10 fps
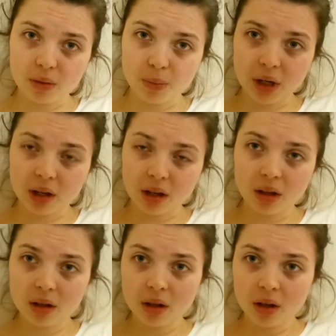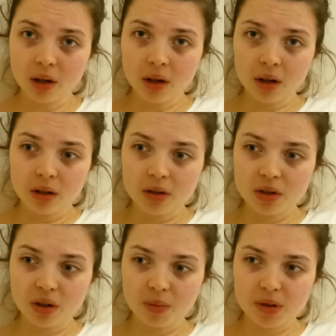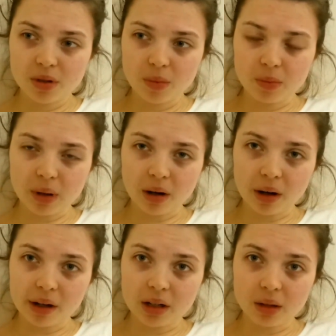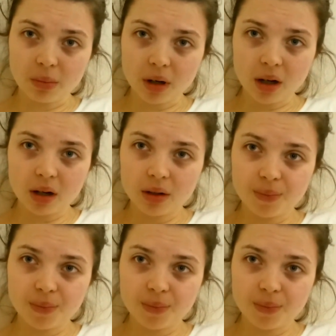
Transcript: and be super, super behind, but